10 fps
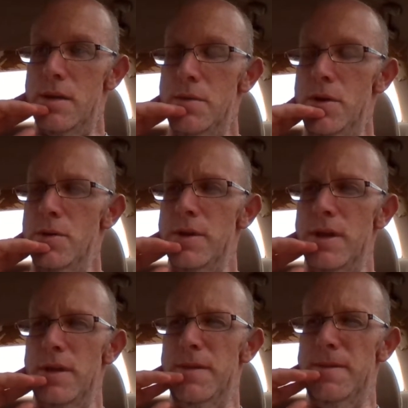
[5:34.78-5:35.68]
You know,
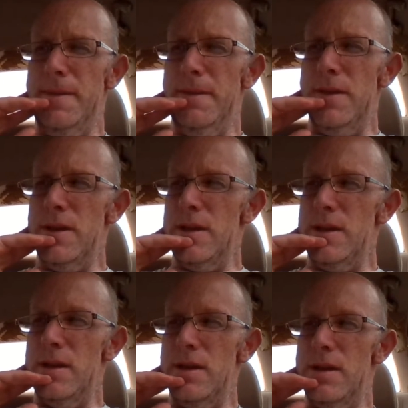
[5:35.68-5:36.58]

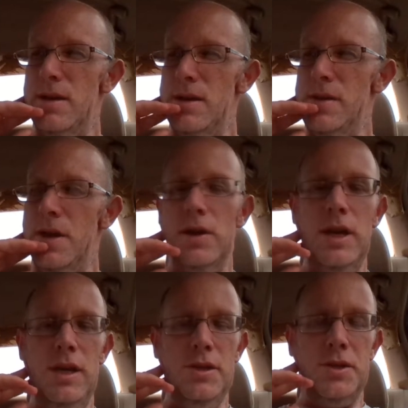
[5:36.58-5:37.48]
there
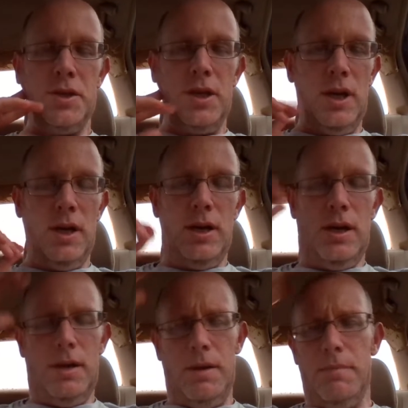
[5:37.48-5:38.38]
is,
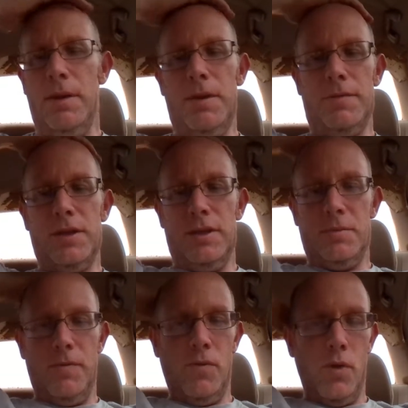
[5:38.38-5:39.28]
and maybe I've said this
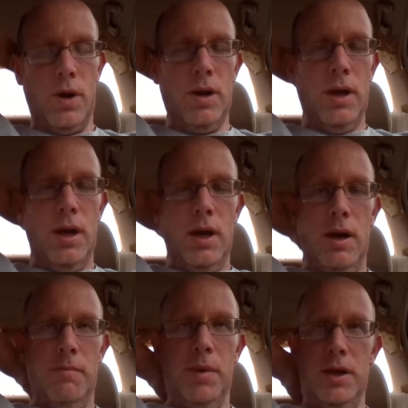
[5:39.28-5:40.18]
before,
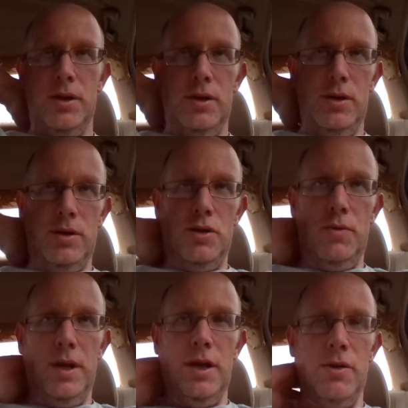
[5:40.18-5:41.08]
but to
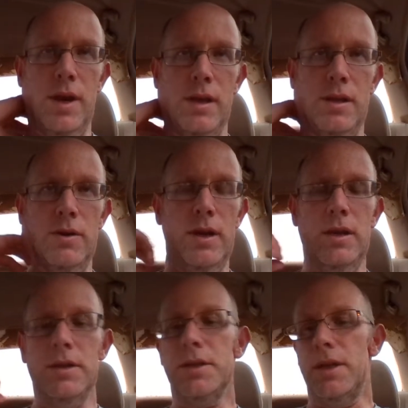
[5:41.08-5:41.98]
reiterate, there
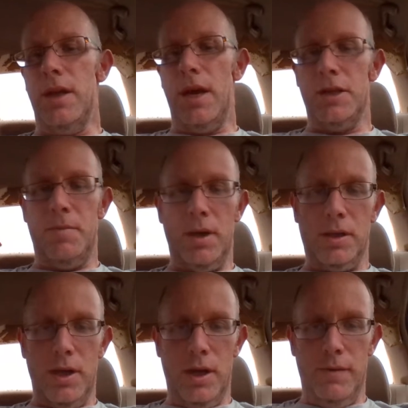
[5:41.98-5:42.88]
is an
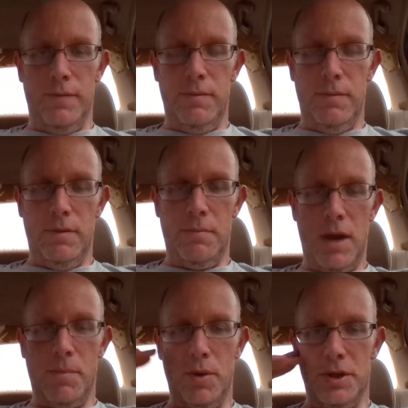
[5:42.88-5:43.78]
aspect of
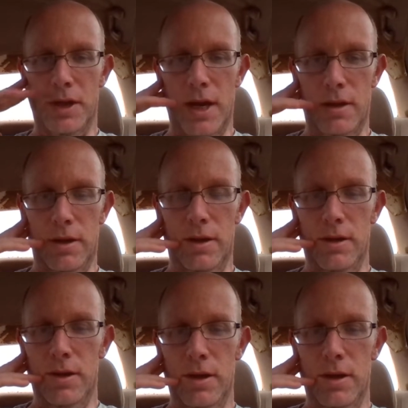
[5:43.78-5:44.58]
my personality